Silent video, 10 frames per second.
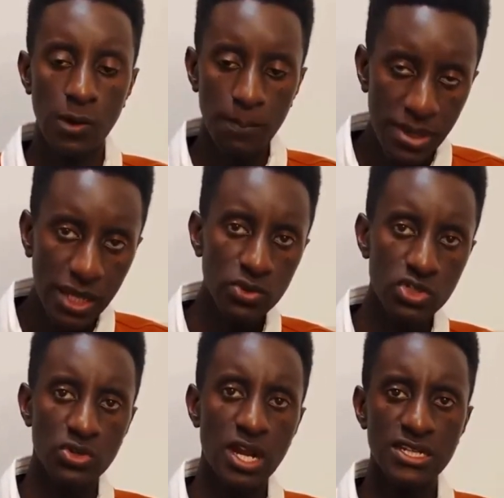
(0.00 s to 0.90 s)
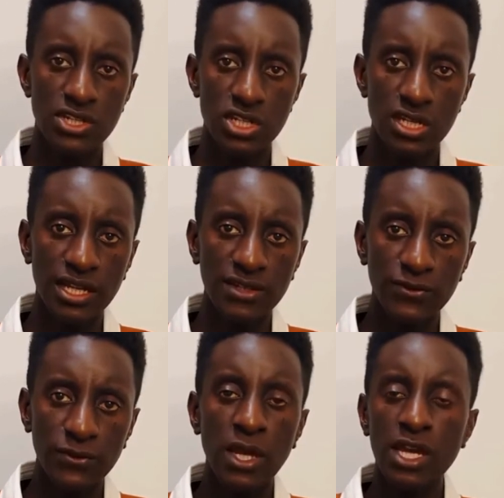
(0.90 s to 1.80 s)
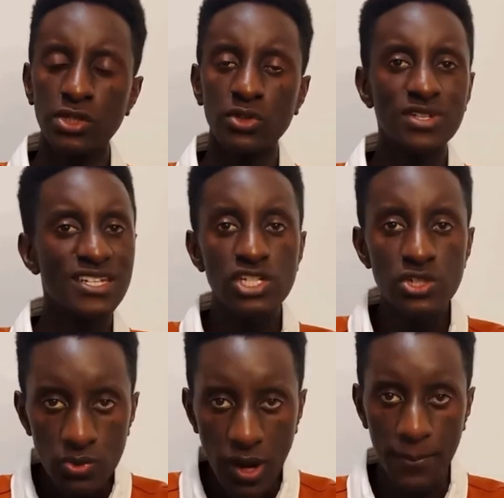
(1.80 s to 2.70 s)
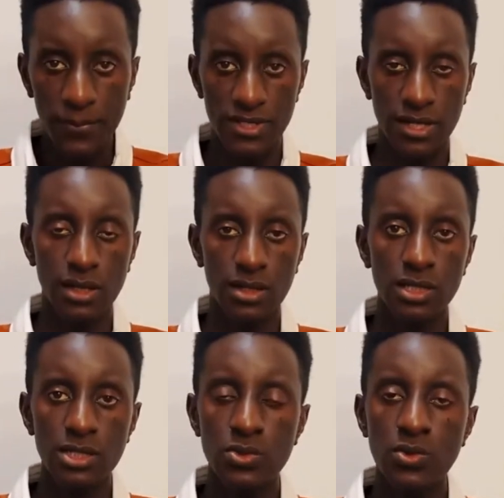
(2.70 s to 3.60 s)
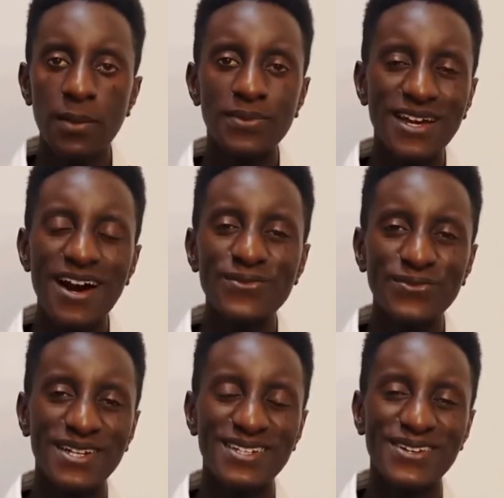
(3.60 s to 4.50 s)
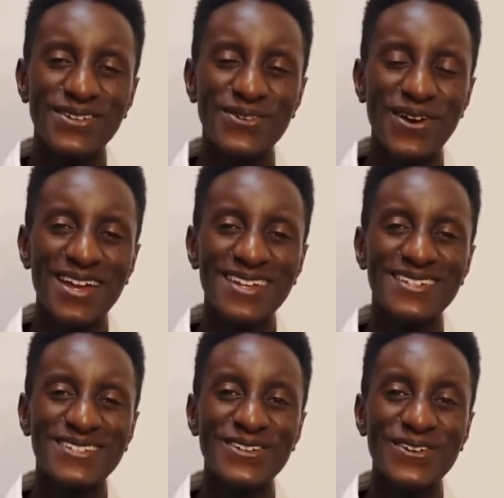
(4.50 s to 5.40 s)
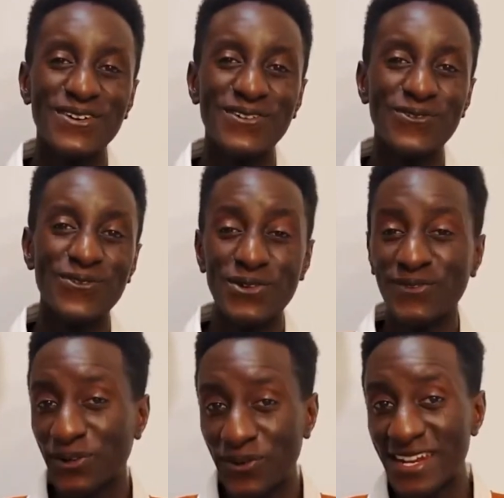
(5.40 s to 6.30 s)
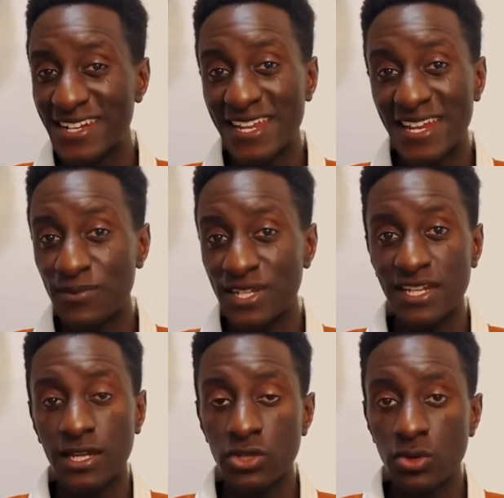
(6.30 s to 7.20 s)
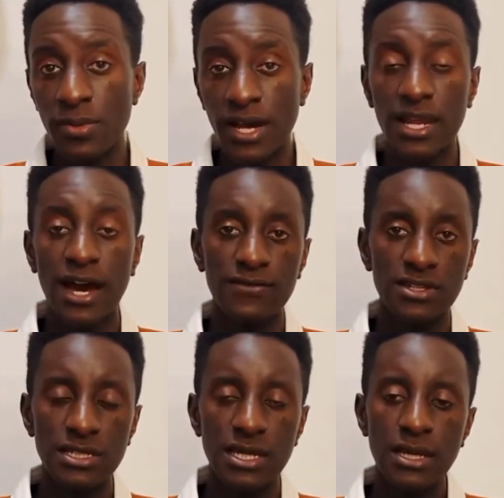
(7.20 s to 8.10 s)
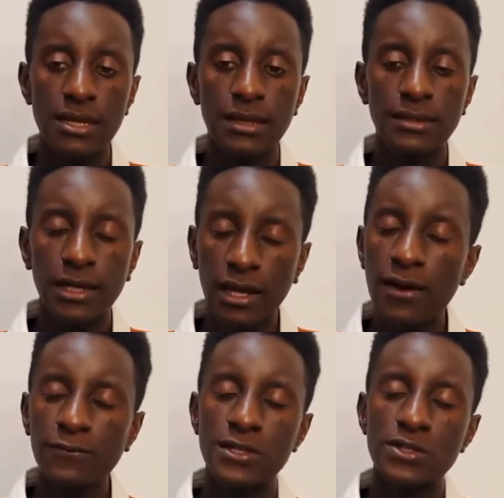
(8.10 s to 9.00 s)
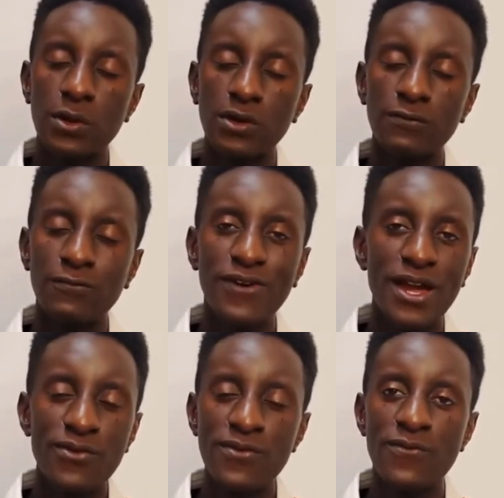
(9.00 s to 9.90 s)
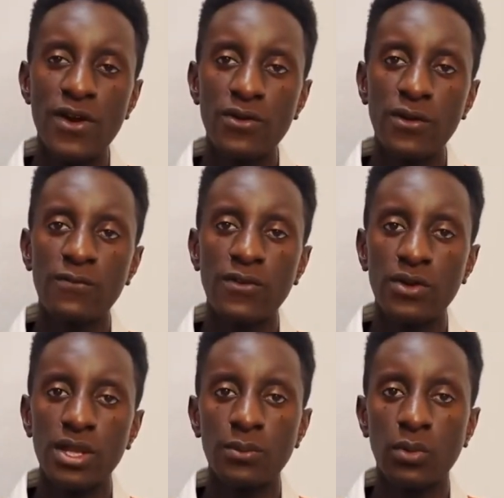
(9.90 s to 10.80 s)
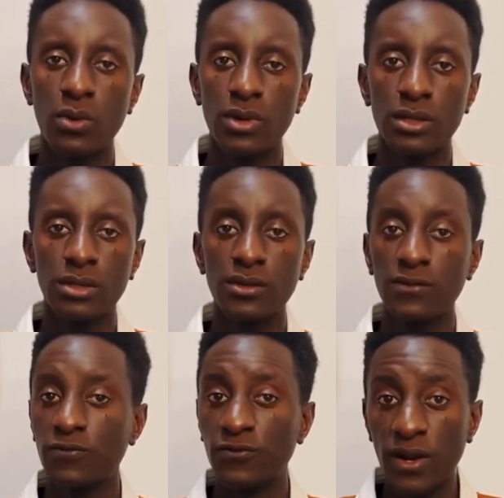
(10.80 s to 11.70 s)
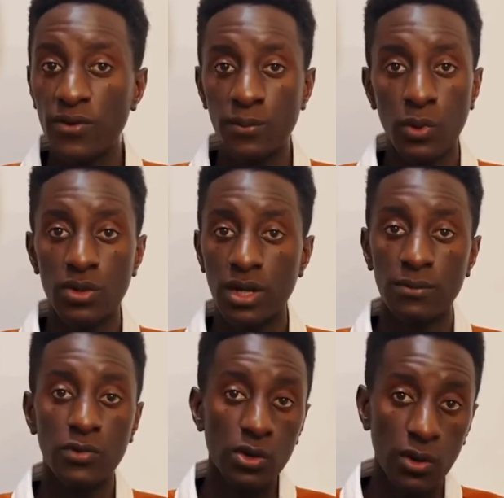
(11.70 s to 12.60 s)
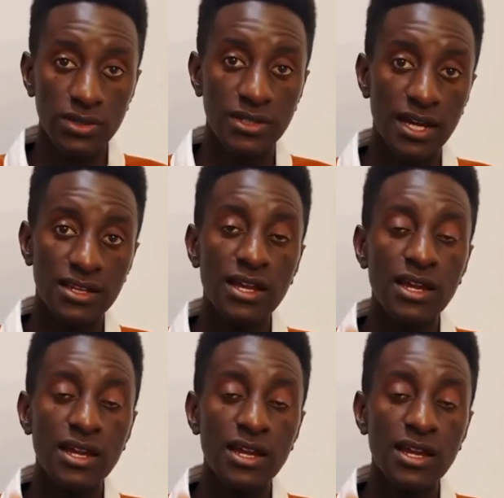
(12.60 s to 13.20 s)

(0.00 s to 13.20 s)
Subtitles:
Build strategy. And if you disrupt comfort, right? So one of the greatest enemies that you might have is the comfort zone. Very, very, very important. Very important. Not that